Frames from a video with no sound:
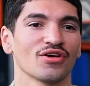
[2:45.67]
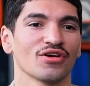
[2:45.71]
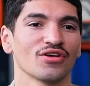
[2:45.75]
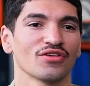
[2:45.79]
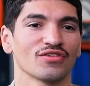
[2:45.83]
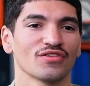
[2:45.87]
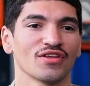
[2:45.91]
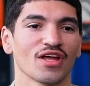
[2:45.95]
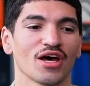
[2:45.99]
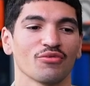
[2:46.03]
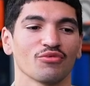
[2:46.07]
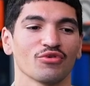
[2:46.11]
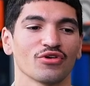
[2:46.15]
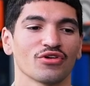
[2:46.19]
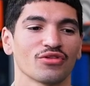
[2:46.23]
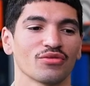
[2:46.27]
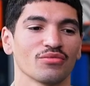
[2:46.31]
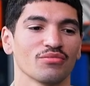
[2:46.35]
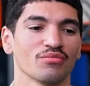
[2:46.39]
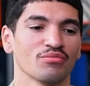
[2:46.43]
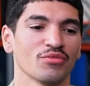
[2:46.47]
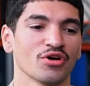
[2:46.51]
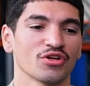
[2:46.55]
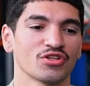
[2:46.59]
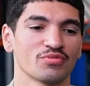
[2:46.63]
it's not what
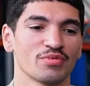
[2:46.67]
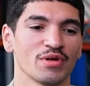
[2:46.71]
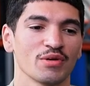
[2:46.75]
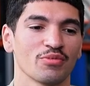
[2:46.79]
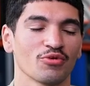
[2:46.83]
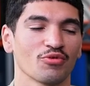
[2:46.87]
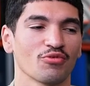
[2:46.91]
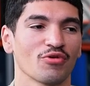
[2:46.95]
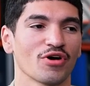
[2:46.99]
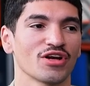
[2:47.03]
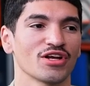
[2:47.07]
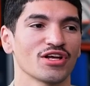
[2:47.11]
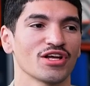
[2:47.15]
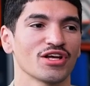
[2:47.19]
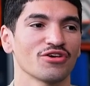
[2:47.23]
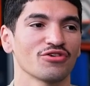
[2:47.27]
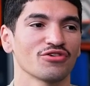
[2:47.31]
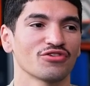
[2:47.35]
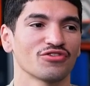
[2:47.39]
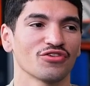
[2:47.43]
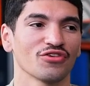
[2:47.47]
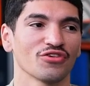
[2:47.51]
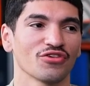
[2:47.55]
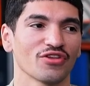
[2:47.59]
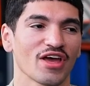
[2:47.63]
much people want to hear
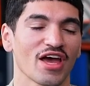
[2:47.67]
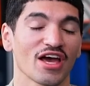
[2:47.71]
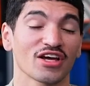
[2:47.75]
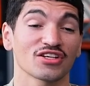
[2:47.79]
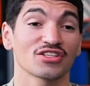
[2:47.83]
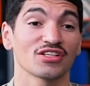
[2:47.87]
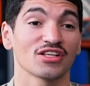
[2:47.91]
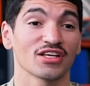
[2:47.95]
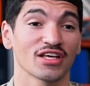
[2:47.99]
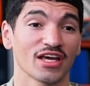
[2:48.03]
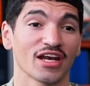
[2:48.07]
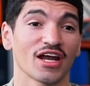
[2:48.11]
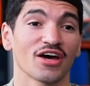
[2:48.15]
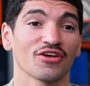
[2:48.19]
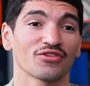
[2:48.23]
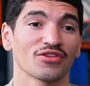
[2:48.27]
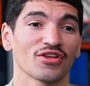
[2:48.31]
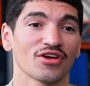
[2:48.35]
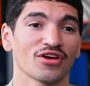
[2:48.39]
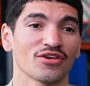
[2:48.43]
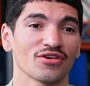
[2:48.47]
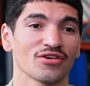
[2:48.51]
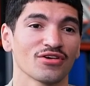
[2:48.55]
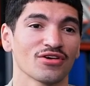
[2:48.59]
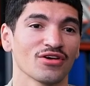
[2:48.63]
until they actually get out
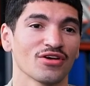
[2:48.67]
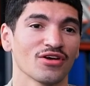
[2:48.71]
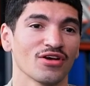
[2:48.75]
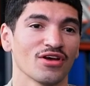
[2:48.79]
there.